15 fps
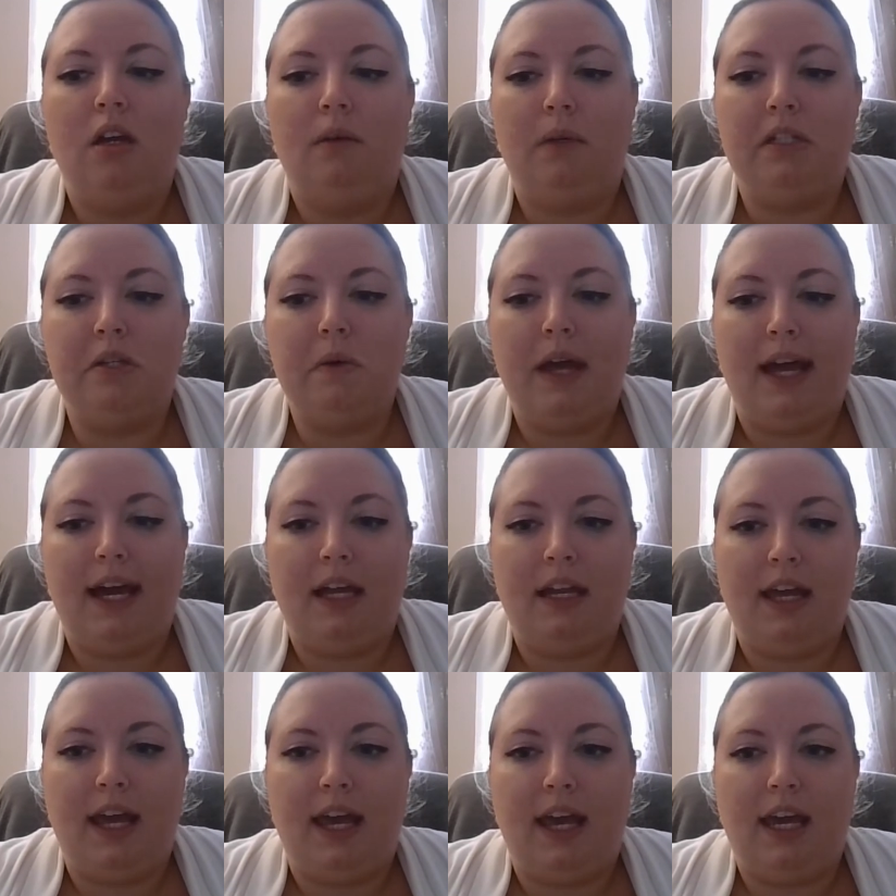when you
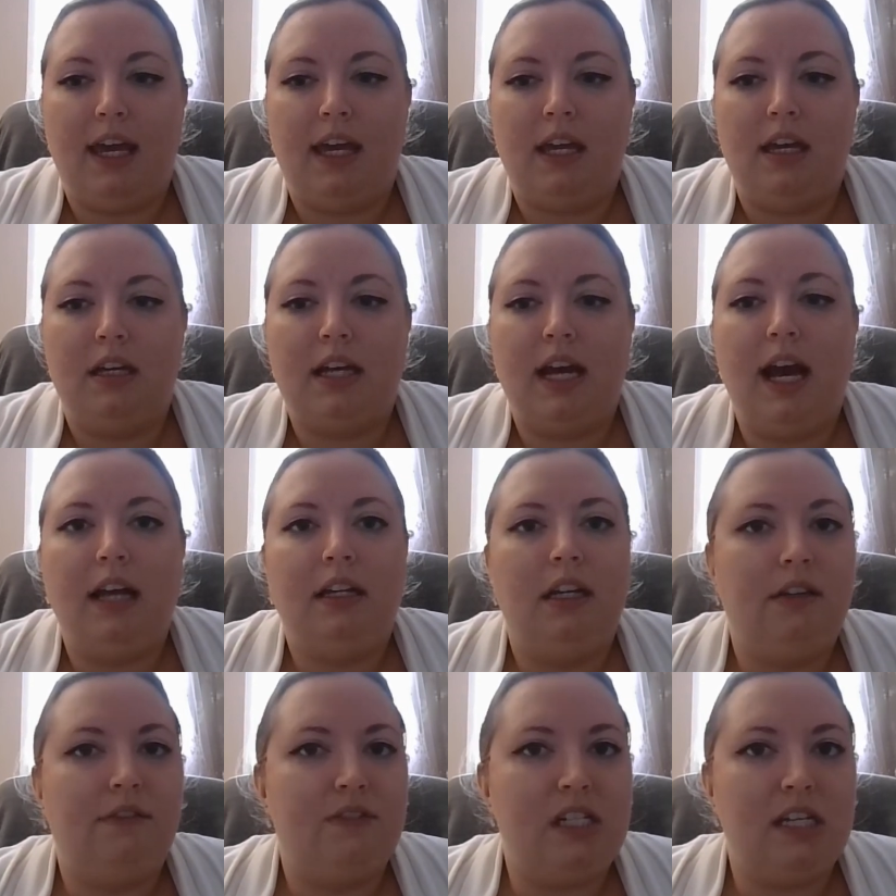add a
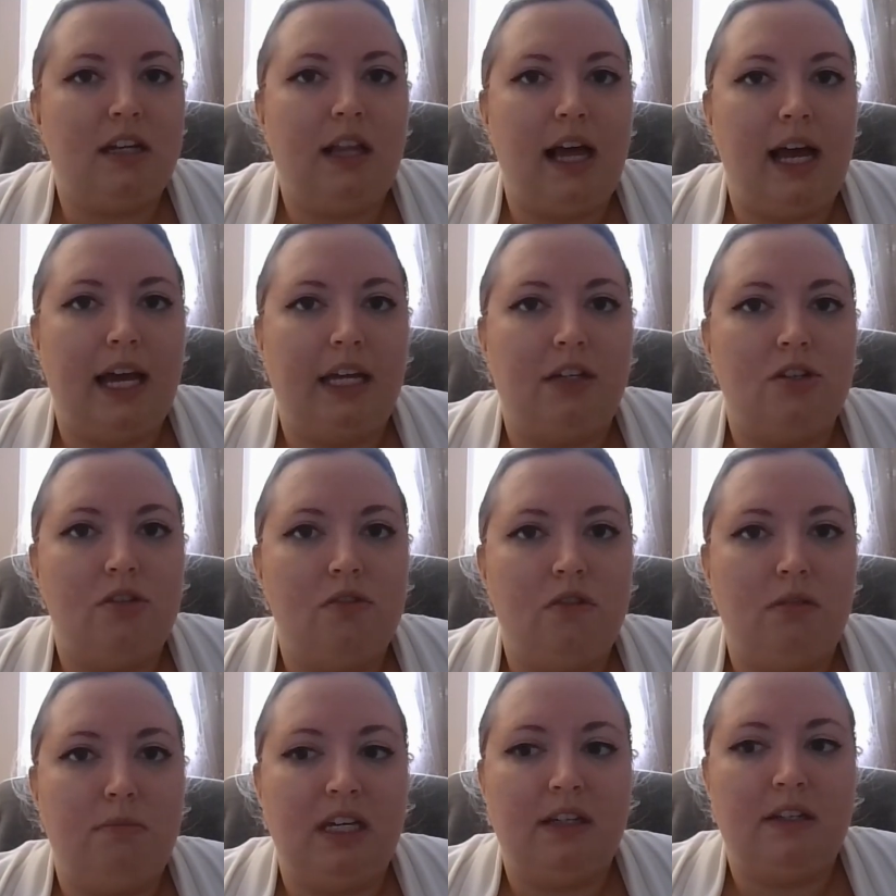cognitive decline to
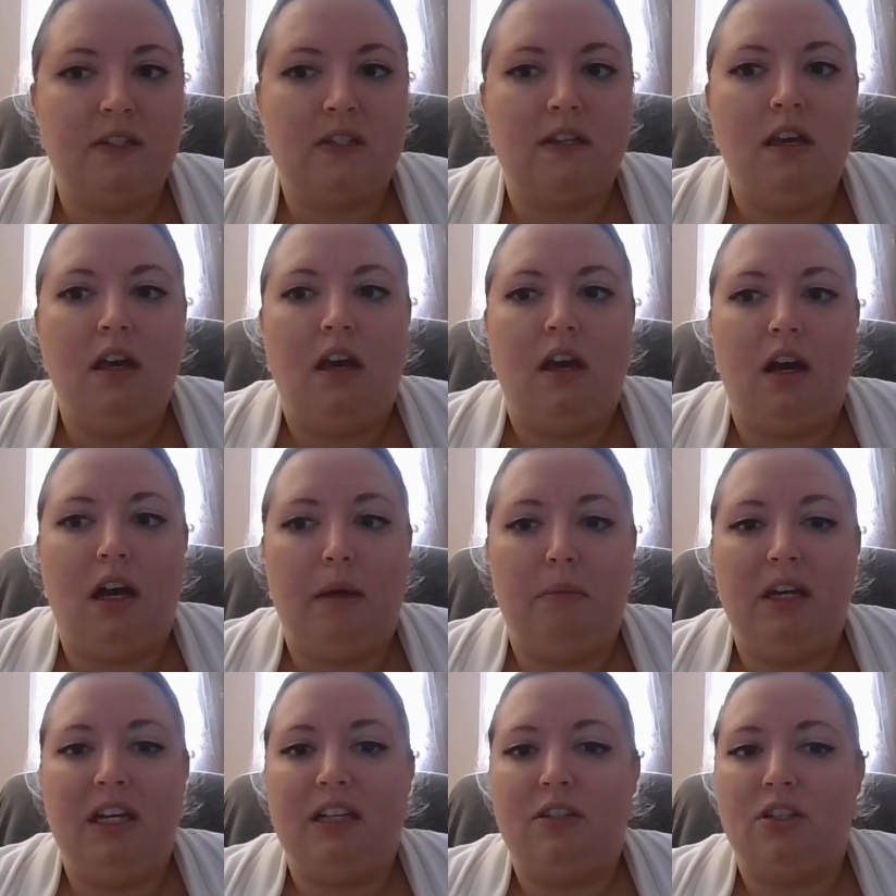the mix,
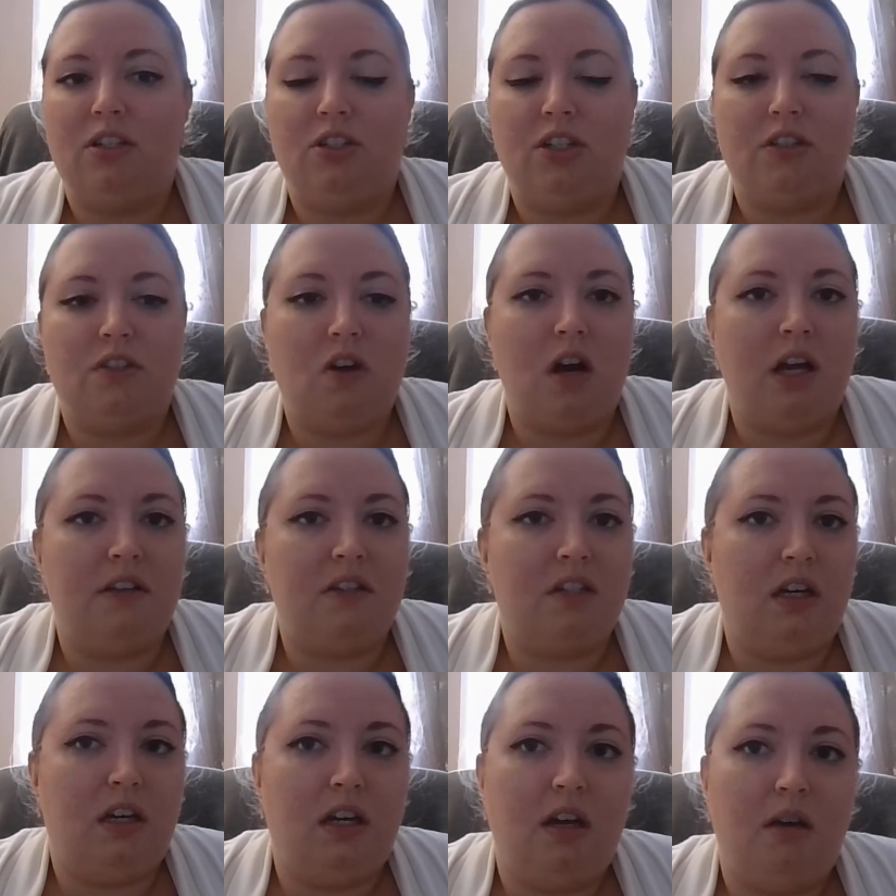um, it just
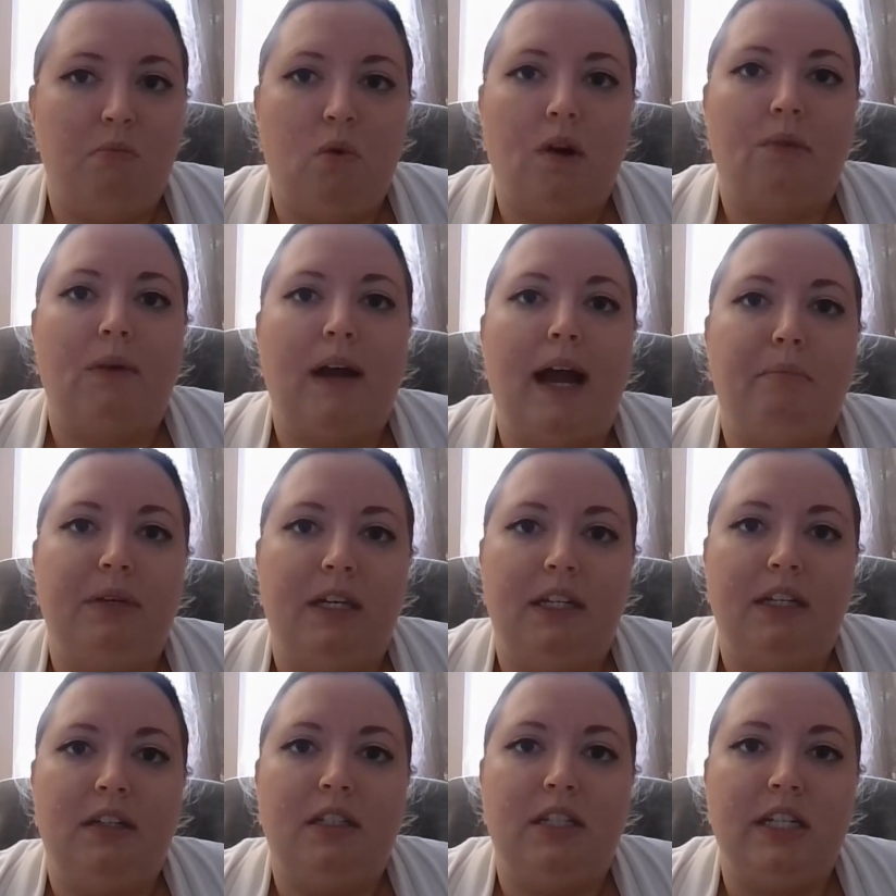caused a, a more
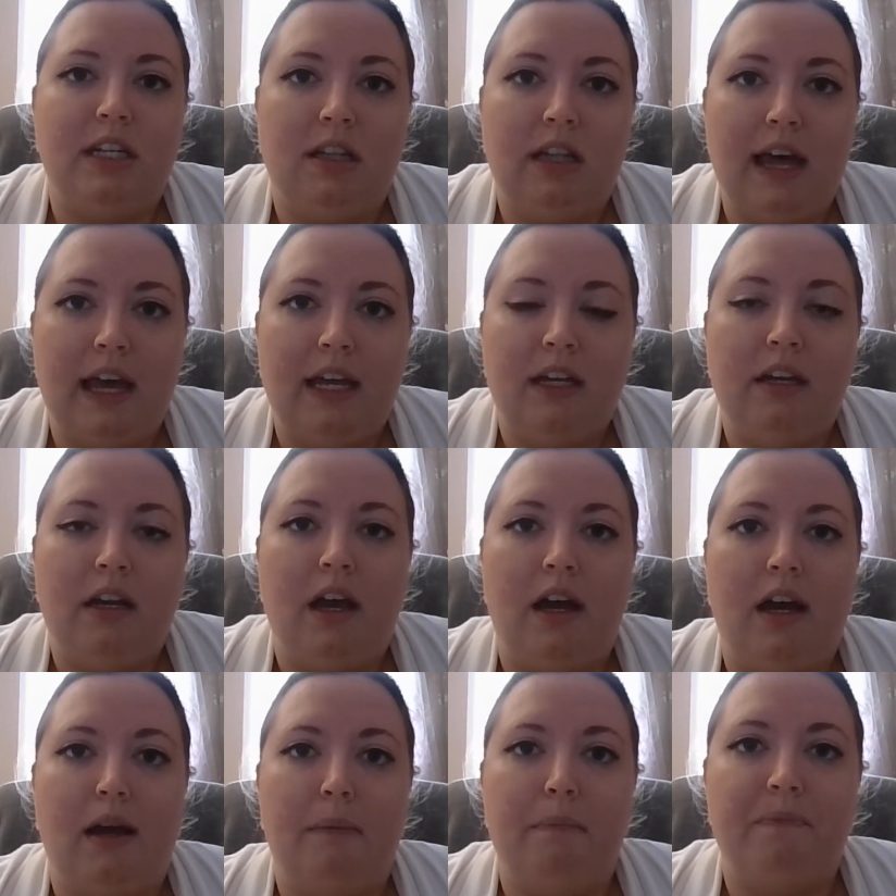rapid decline
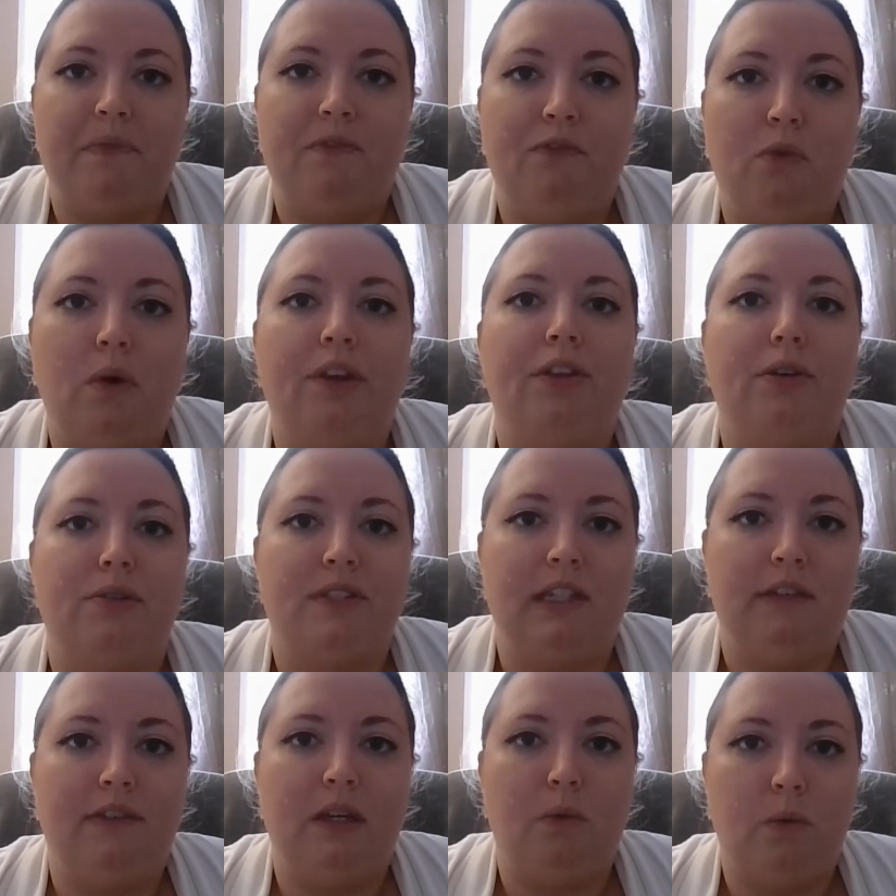um, for those
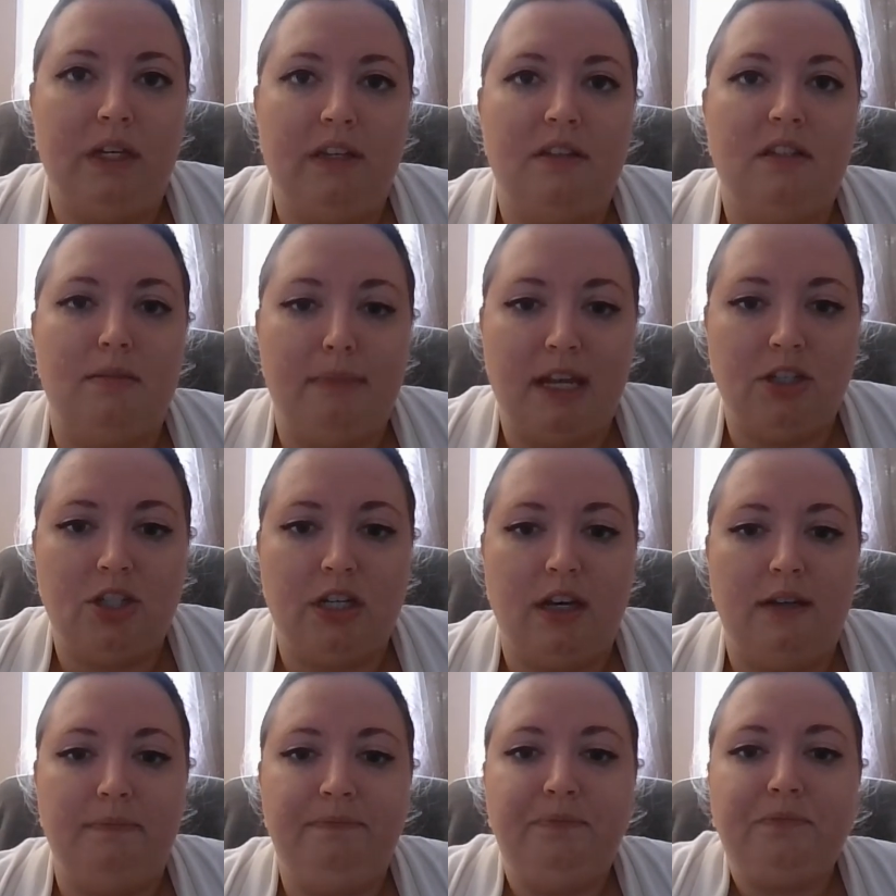living with
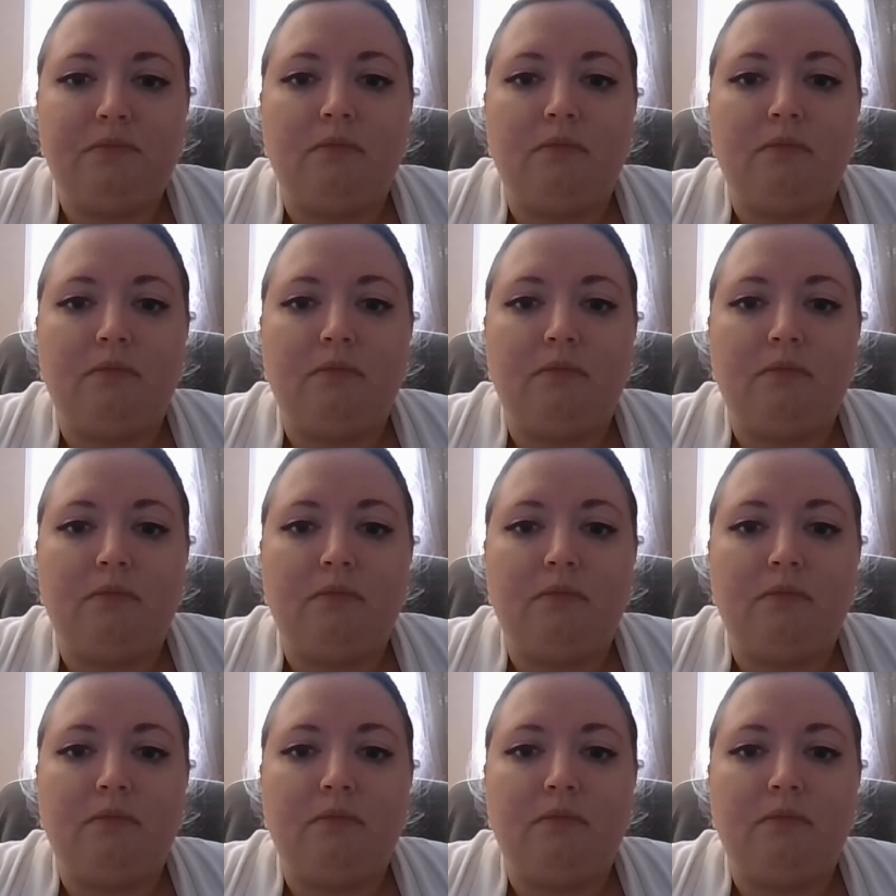dementia.